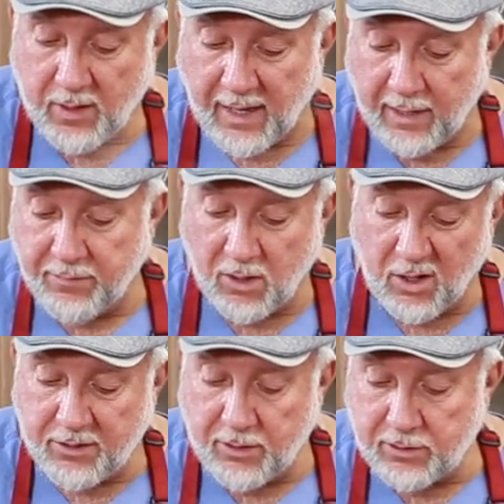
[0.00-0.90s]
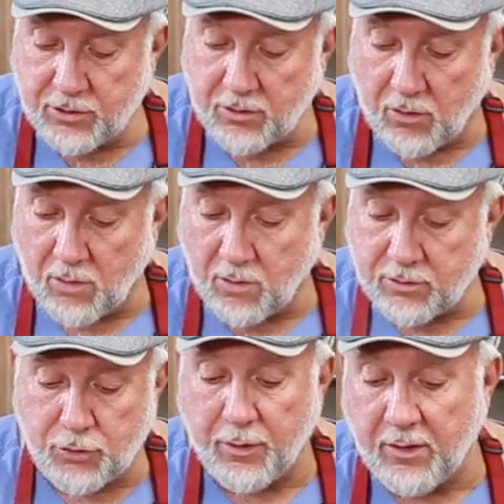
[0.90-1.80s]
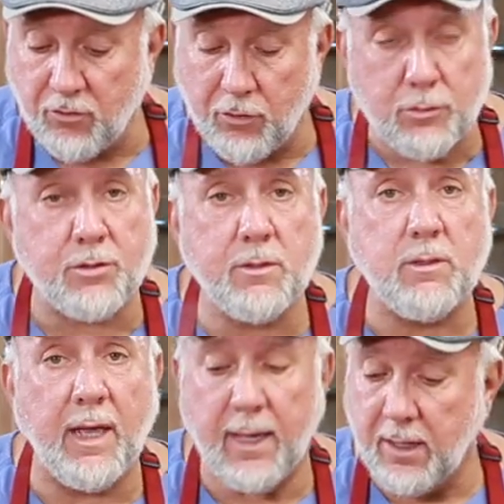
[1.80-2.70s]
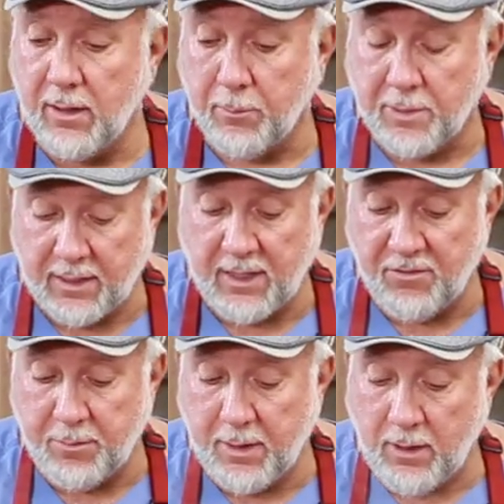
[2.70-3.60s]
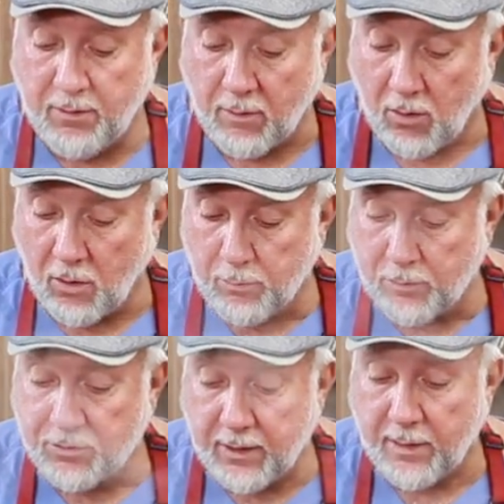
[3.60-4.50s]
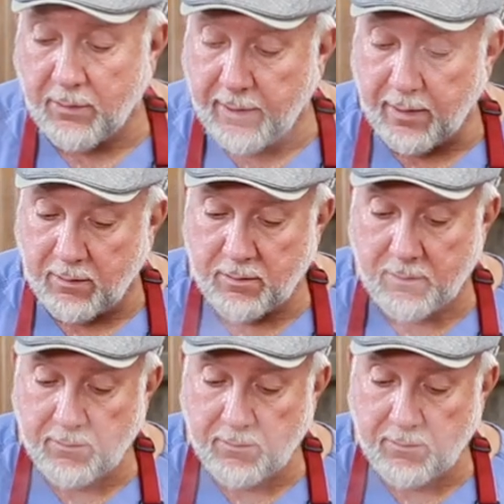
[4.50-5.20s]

and the onions are translucent and believe me they're almost there now